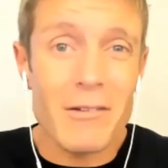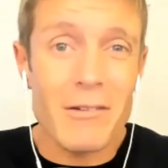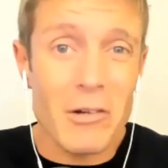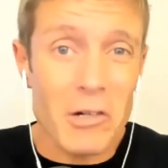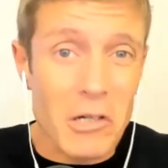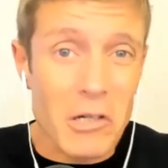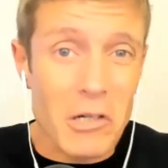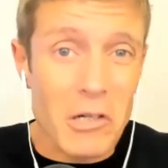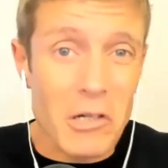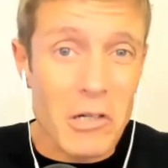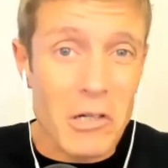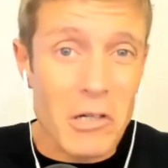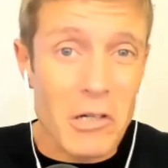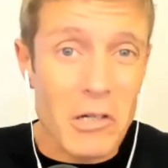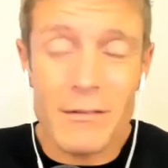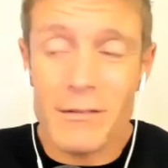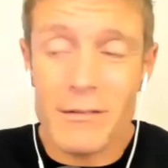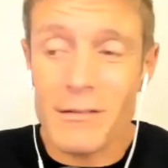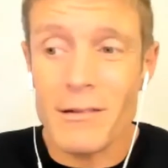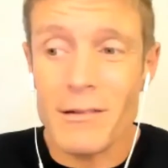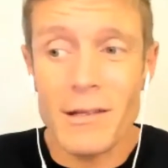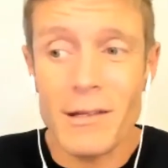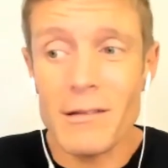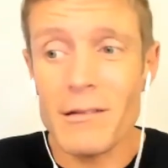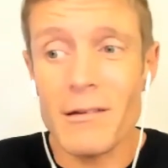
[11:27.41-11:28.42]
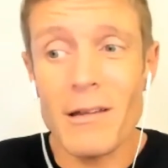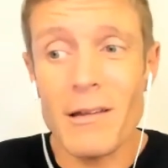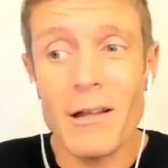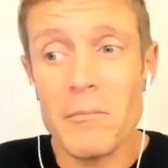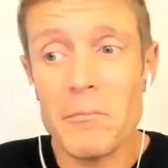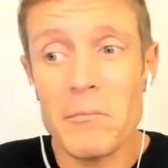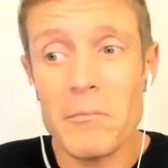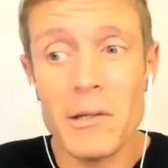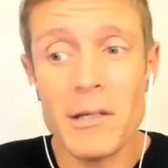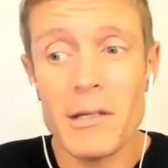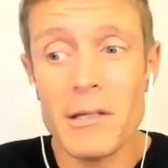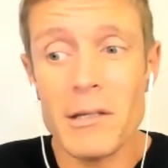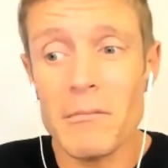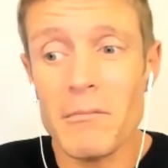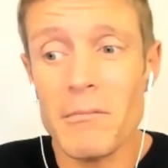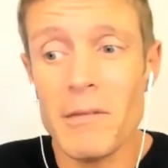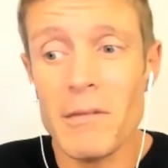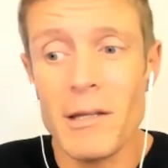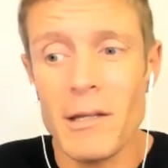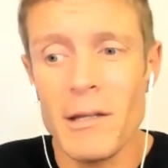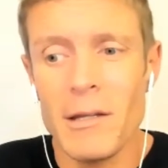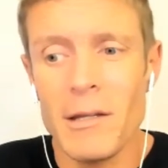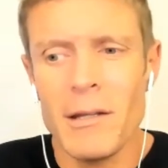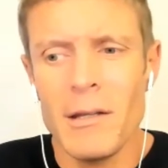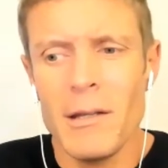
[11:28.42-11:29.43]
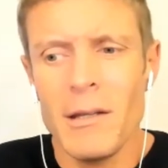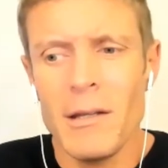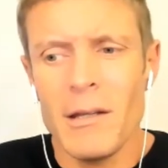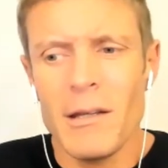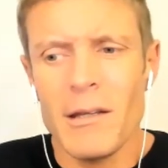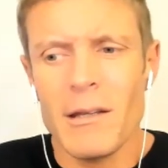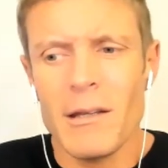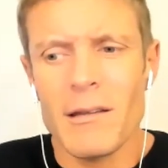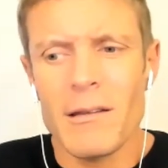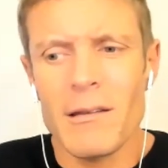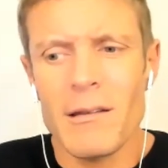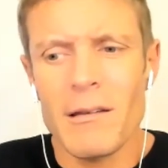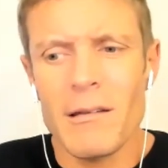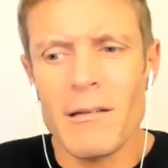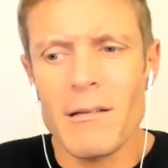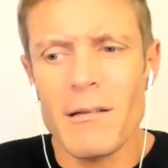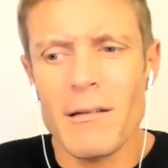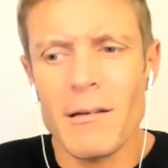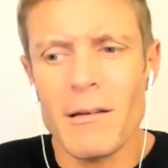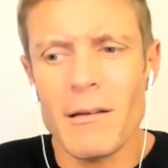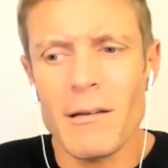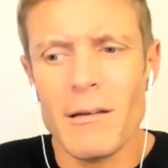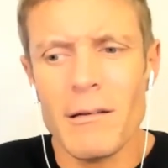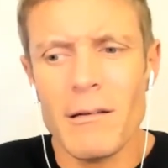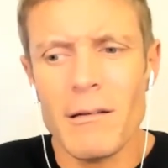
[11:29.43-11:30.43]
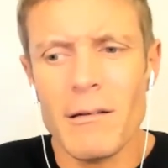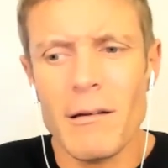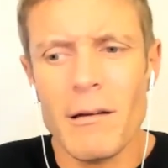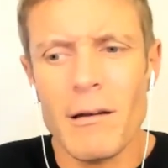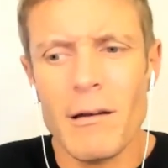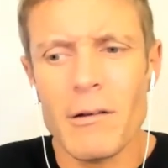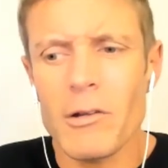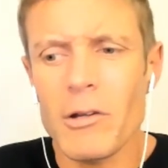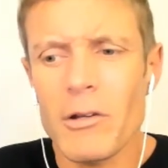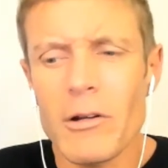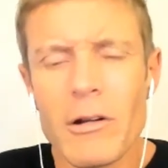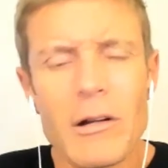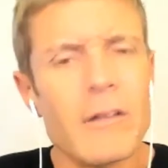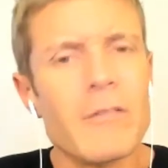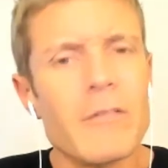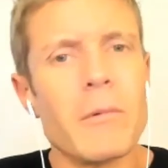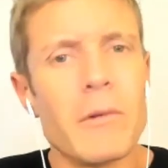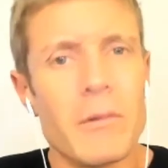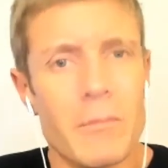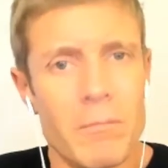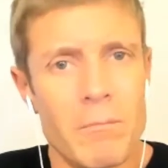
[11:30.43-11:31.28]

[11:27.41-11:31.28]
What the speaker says: narcotics and not being a good husband,